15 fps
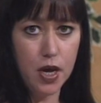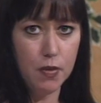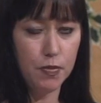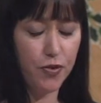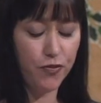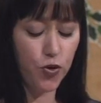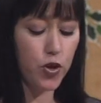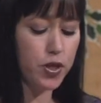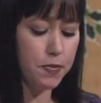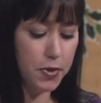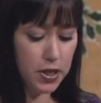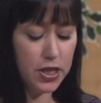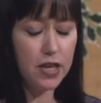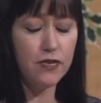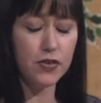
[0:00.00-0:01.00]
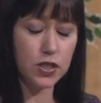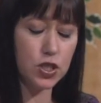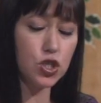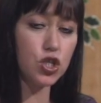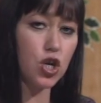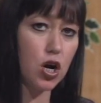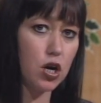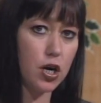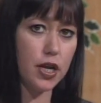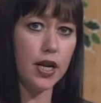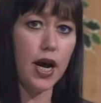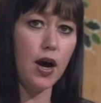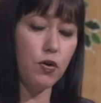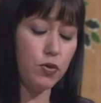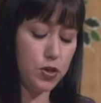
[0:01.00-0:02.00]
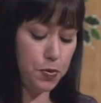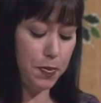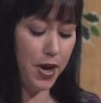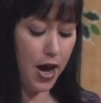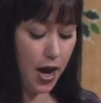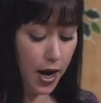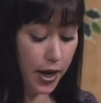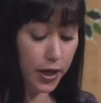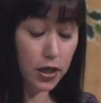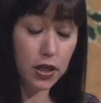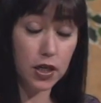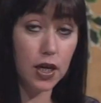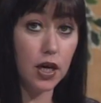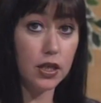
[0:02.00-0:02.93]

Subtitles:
before the month even started, I was behind,